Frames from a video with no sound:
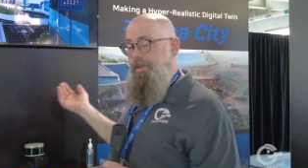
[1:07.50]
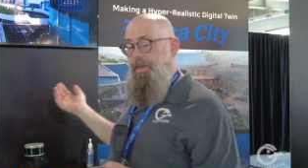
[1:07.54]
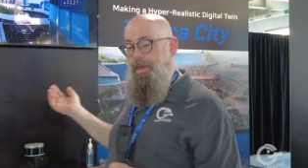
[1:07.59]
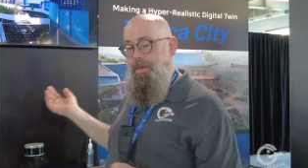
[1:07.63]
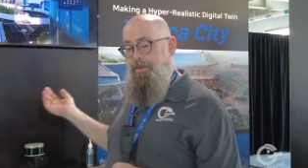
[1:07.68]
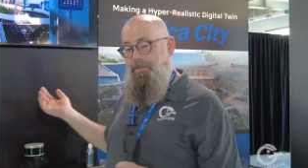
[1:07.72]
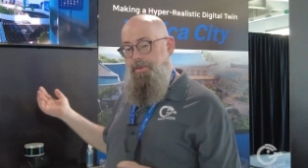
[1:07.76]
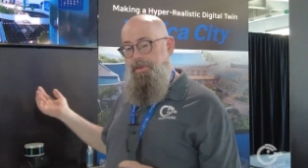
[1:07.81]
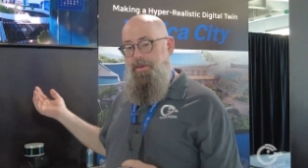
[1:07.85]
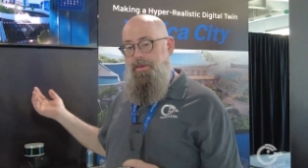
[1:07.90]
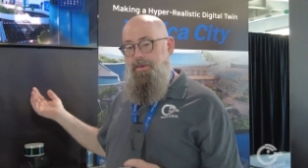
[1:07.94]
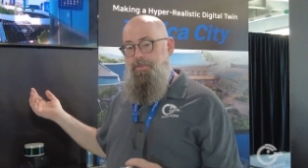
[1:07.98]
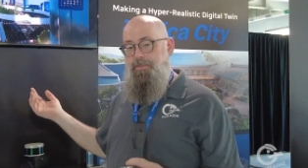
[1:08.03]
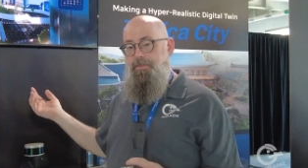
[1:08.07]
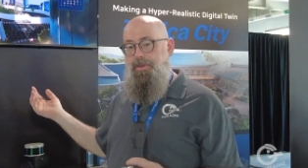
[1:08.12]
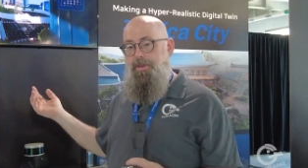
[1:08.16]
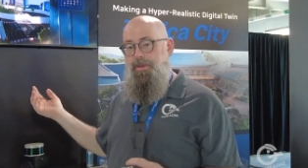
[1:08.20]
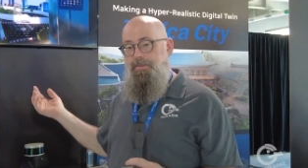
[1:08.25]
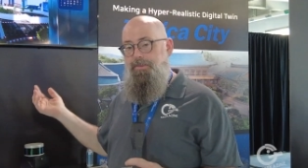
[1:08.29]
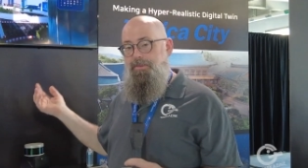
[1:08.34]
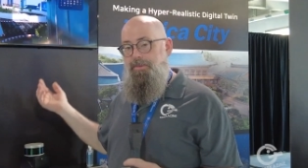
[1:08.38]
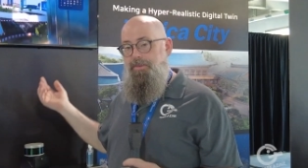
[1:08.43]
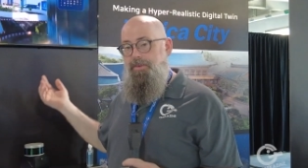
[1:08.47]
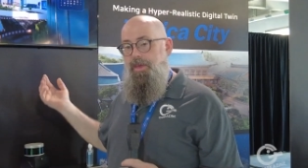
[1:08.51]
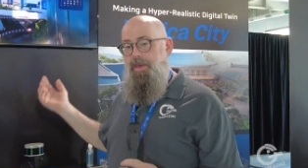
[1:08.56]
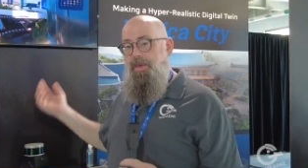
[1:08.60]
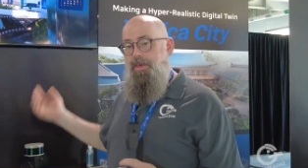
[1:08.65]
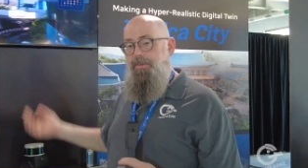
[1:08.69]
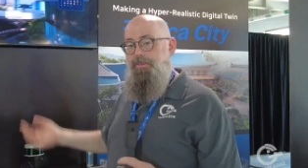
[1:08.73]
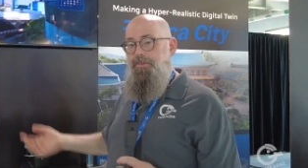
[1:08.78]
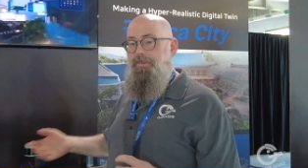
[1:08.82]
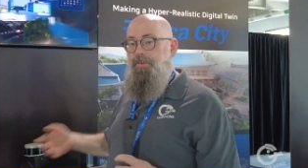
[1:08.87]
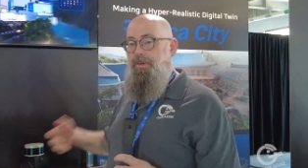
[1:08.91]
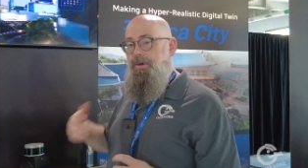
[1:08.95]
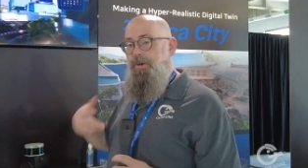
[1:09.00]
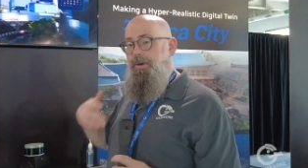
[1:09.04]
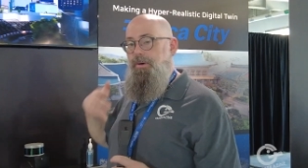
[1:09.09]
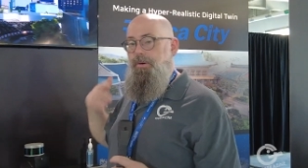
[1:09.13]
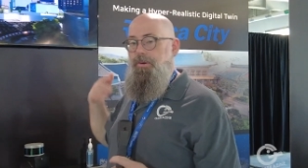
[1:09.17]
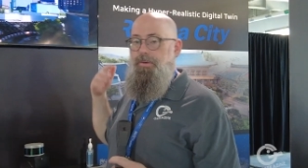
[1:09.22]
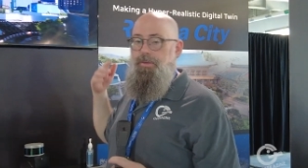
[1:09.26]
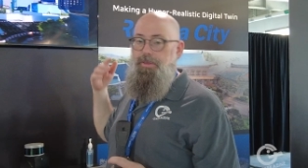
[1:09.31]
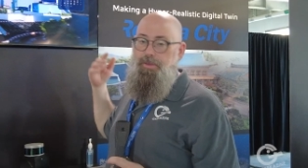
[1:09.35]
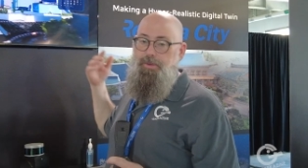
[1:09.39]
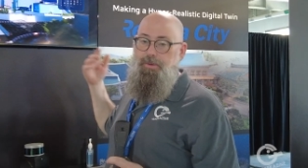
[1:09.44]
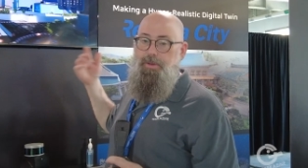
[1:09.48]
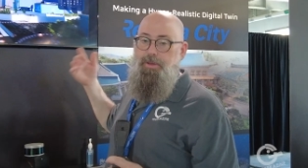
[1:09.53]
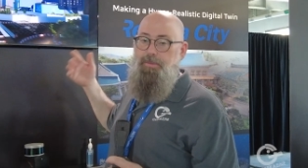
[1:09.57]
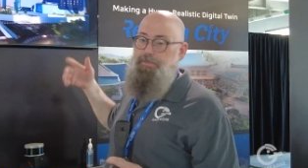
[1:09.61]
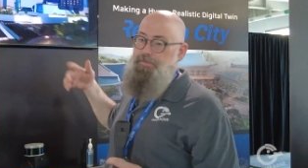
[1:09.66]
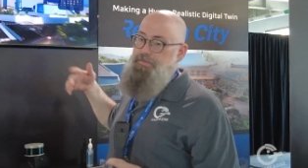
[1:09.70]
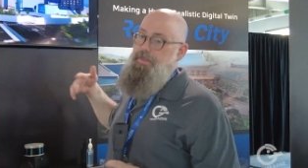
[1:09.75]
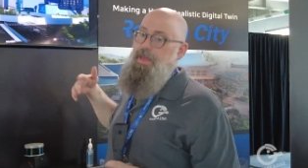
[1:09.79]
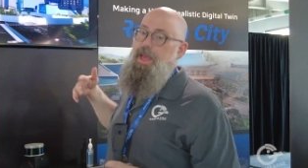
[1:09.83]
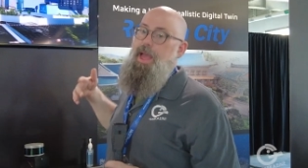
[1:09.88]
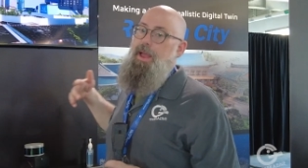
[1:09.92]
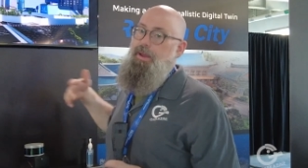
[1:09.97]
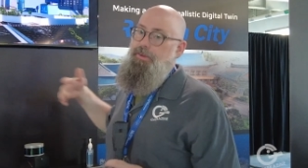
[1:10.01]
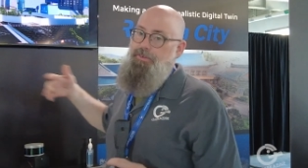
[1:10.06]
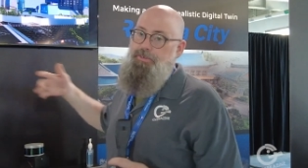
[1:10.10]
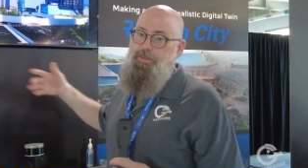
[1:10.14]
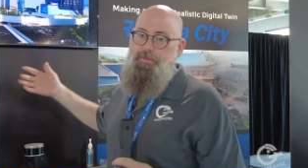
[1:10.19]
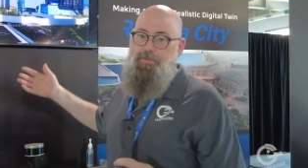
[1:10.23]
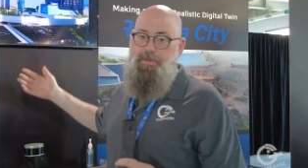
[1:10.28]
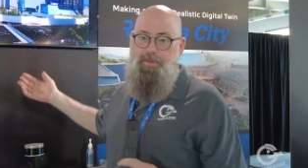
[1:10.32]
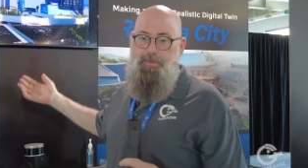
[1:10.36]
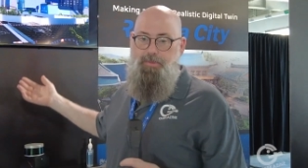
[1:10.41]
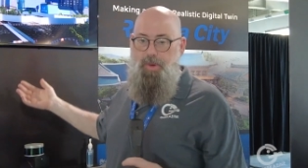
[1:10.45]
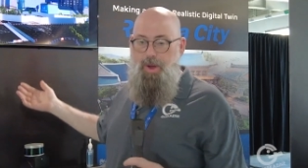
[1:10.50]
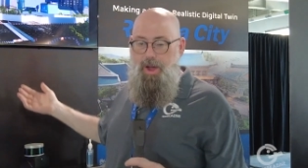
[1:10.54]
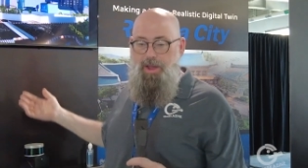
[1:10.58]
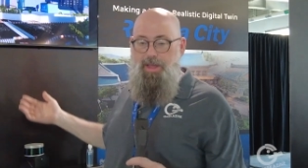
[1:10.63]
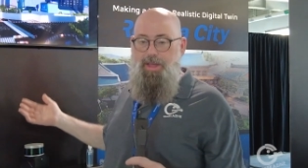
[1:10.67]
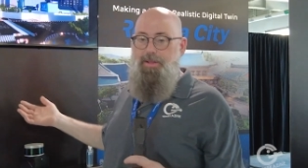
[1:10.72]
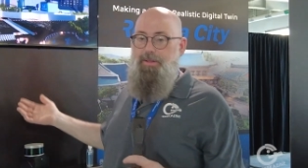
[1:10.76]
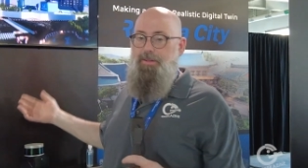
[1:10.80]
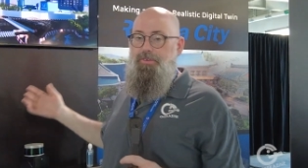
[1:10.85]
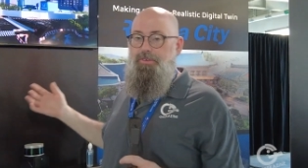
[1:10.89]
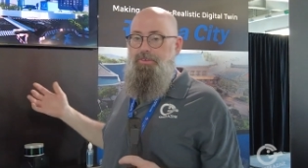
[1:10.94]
gaming companies, so you could actually be walking